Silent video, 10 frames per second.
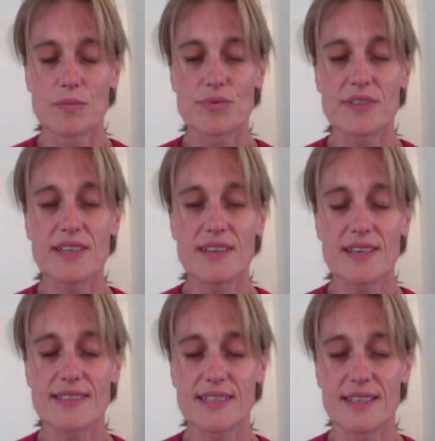Breathe
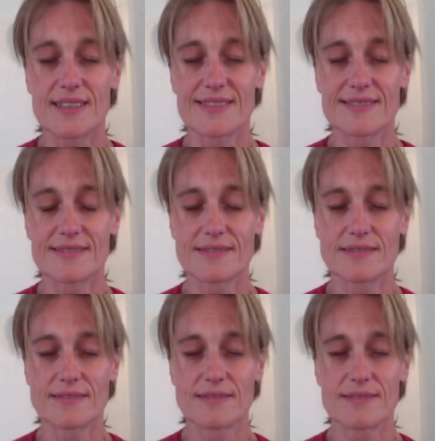that in,
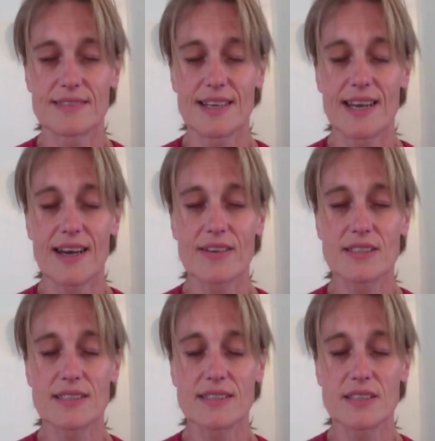allow
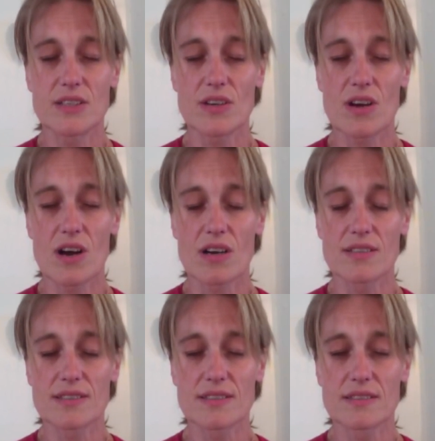it into your
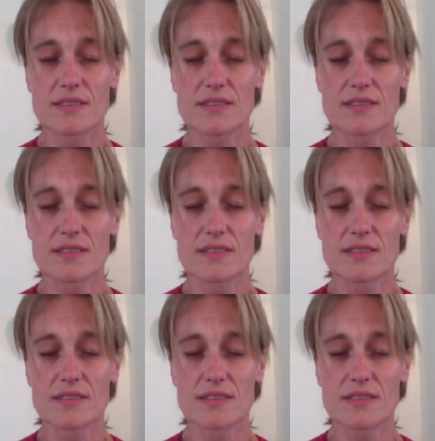heart,